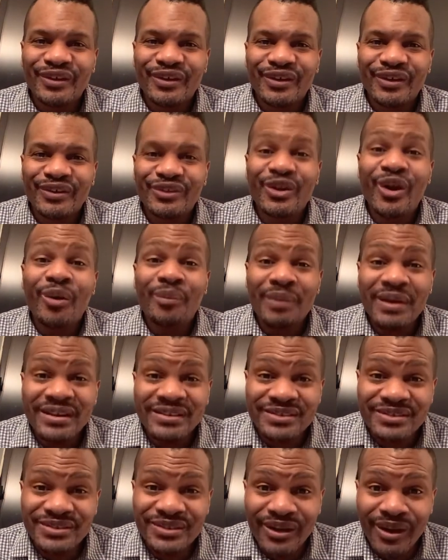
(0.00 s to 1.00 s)
Y'all
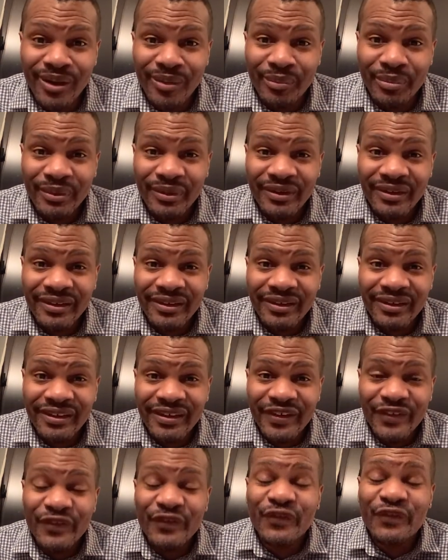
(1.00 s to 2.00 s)
messed up.
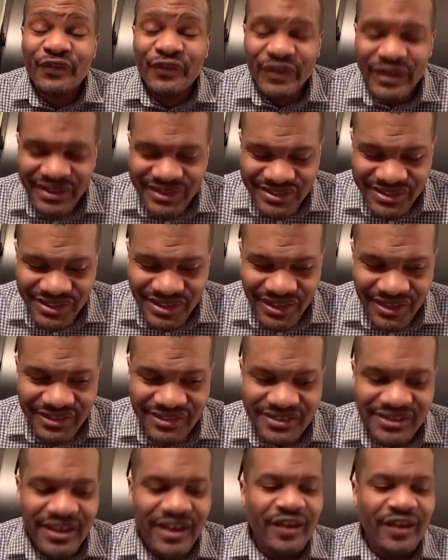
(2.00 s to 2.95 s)
Fix this.